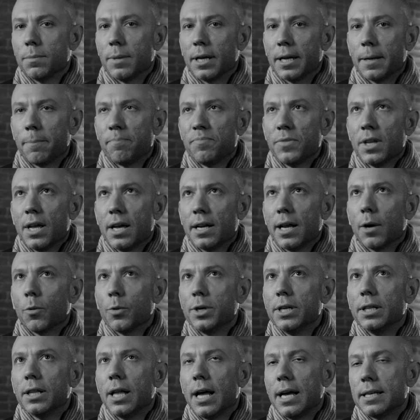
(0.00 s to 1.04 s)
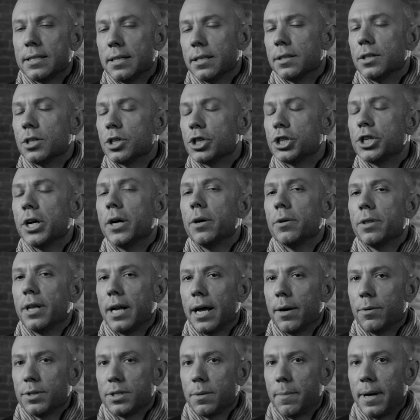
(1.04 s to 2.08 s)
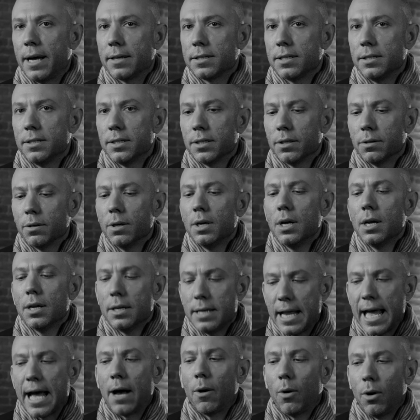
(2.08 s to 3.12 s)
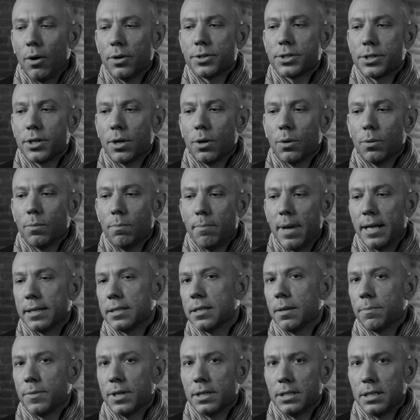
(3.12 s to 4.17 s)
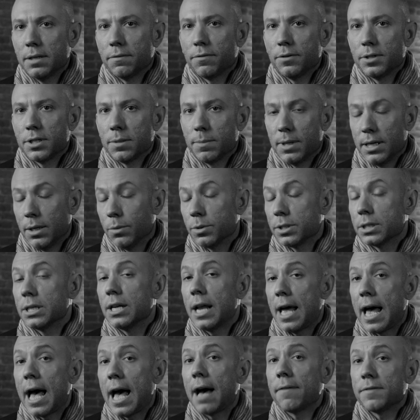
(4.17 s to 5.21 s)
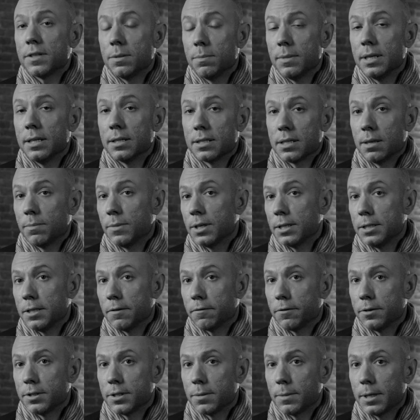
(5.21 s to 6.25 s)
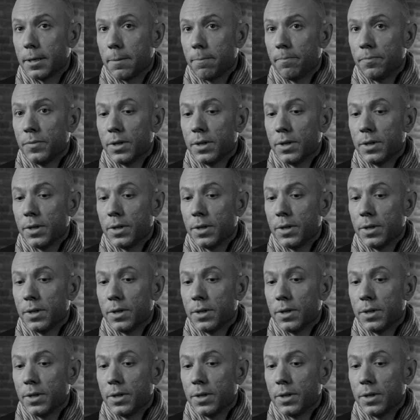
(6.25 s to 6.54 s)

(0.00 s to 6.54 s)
to me. And I realized that the show that I was about to do now also meant something different to me, and it was going to have to mean something different to me.